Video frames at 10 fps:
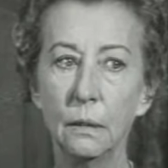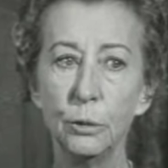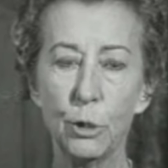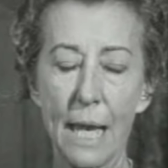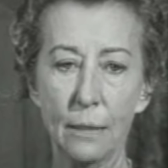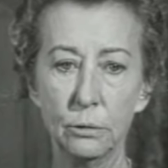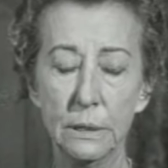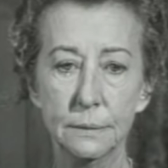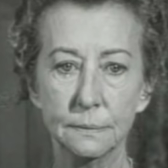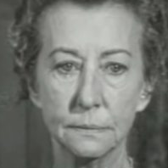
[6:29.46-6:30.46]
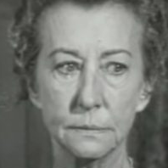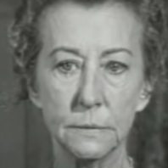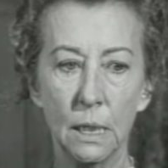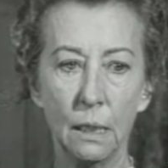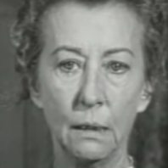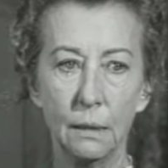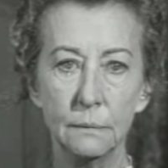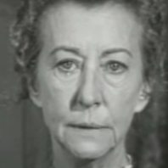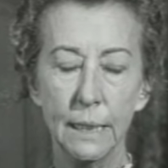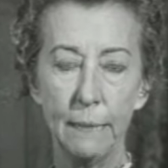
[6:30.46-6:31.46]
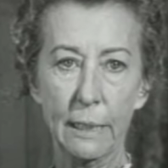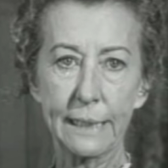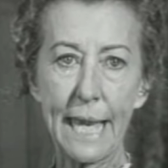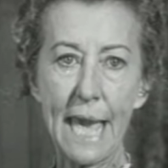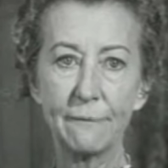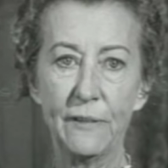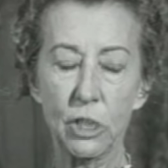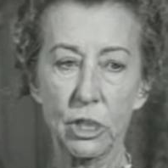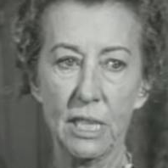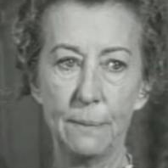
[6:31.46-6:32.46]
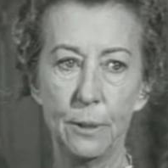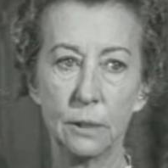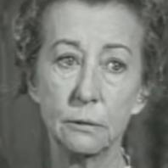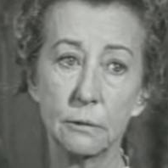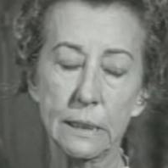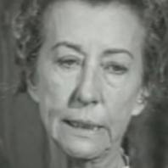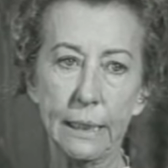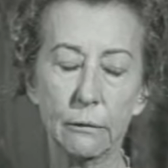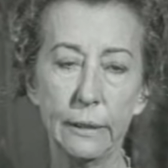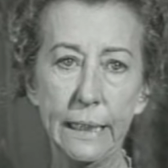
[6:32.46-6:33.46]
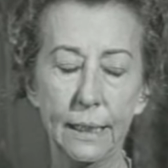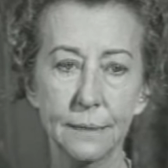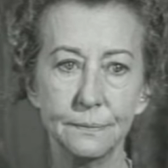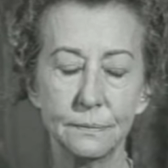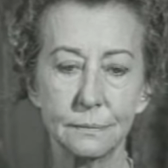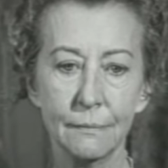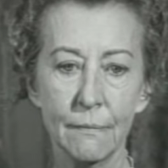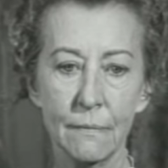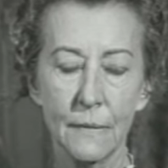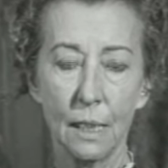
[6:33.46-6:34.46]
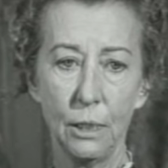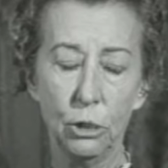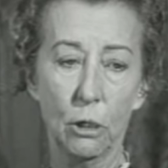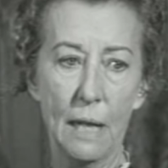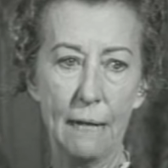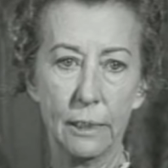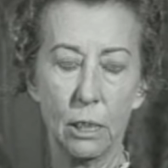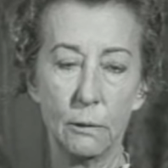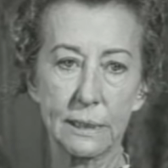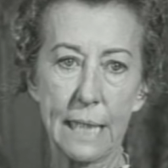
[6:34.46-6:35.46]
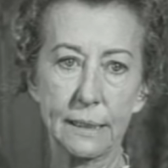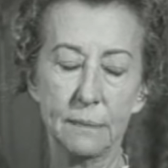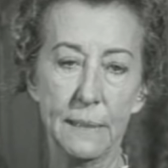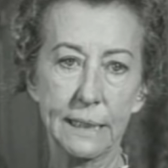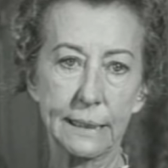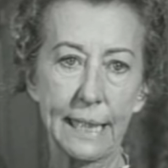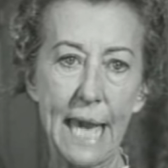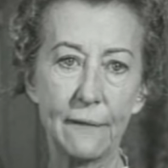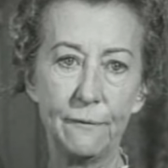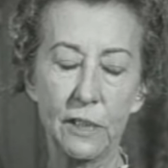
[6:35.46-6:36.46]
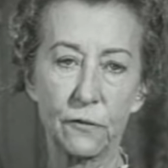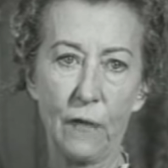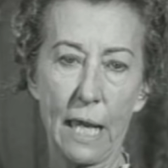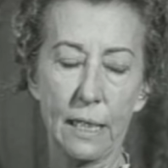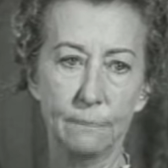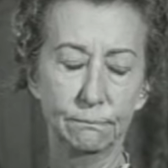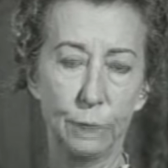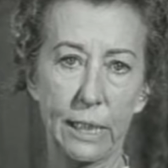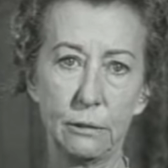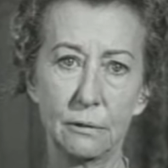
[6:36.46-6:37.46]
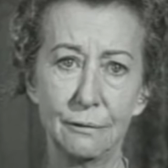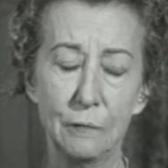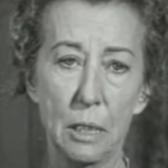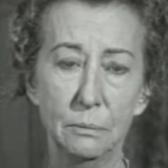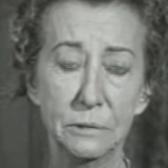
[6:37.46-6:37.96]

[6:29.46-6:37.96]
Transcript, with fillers: Drowned. He went catfishing up on Grizzly Creek. You know how he always liked a mess of catfish fried up in breadcrumbs.